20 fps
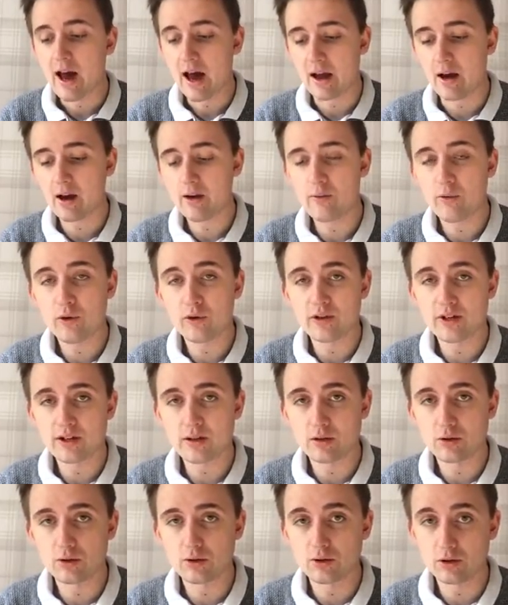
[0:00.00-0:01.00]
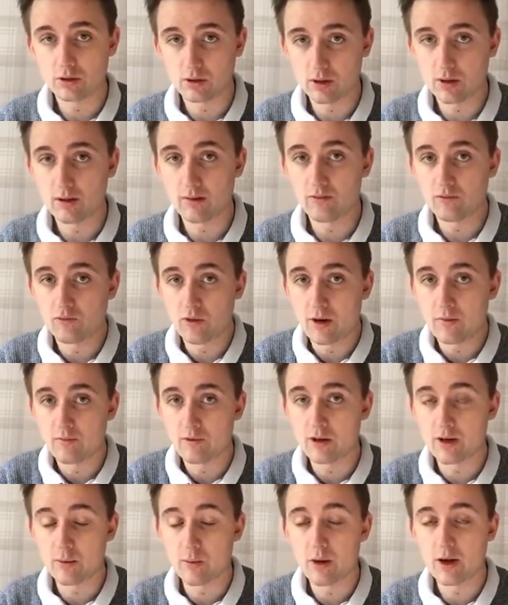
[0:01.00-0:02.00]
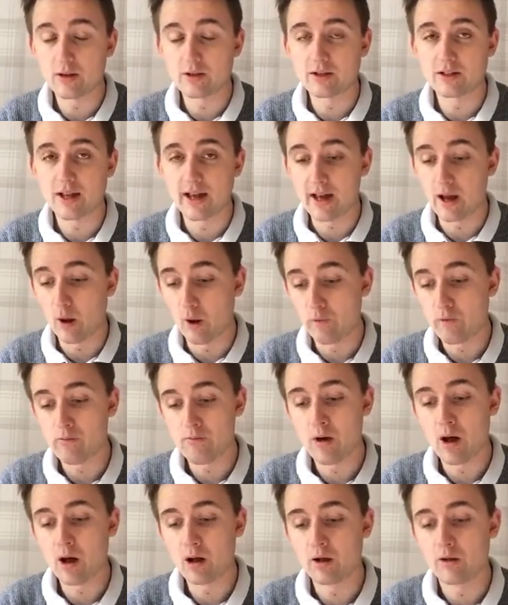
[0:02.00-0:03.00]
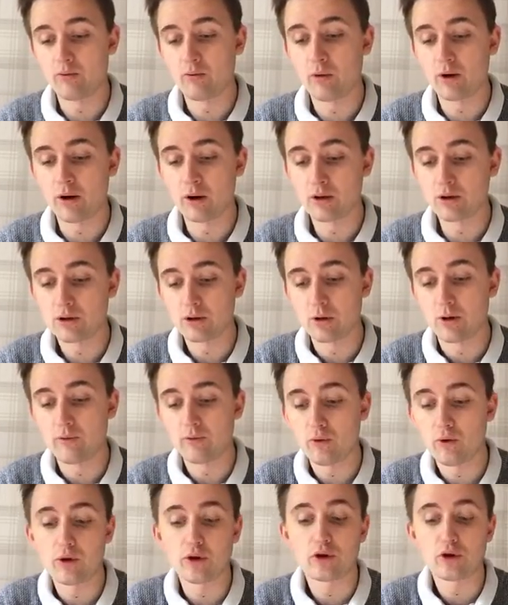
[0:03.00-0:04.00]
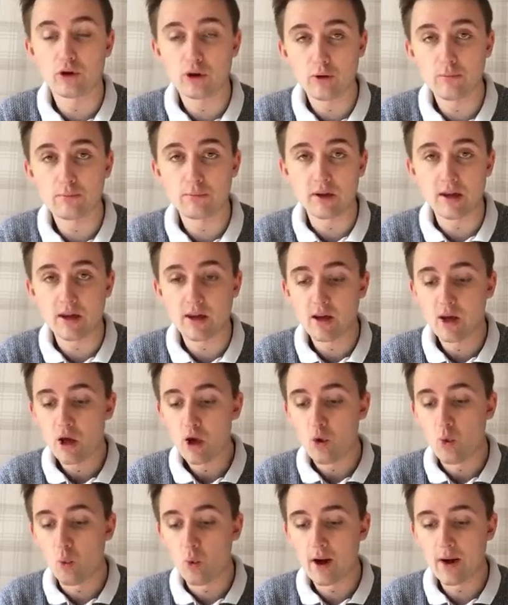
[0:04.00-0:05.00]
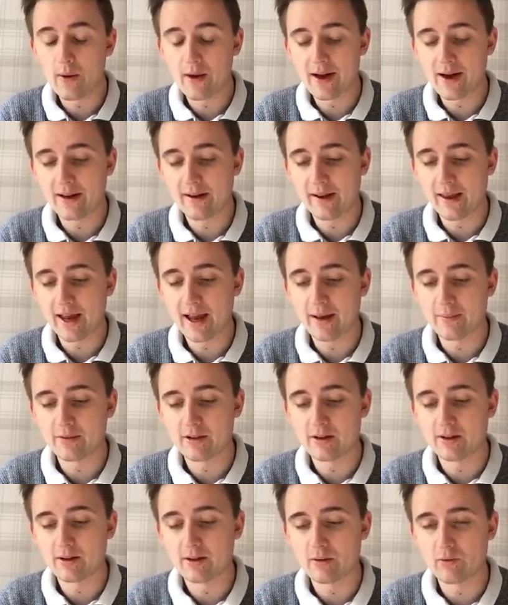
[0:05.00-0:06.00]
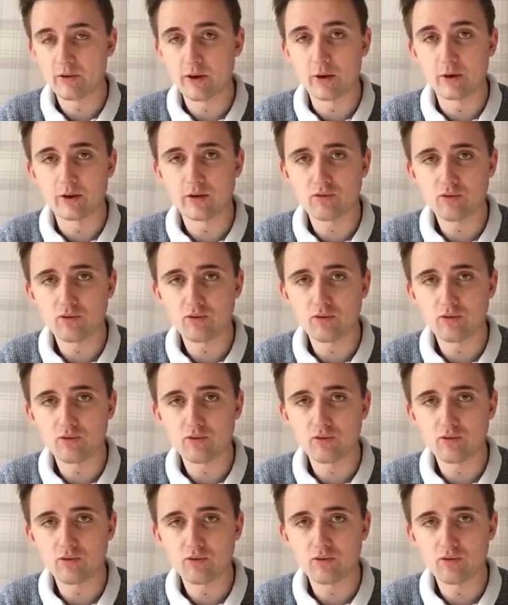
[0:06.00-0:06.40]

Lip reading: And I thought this horse could run really well today off a mark of 102. I thought it could be well handicapped in this field.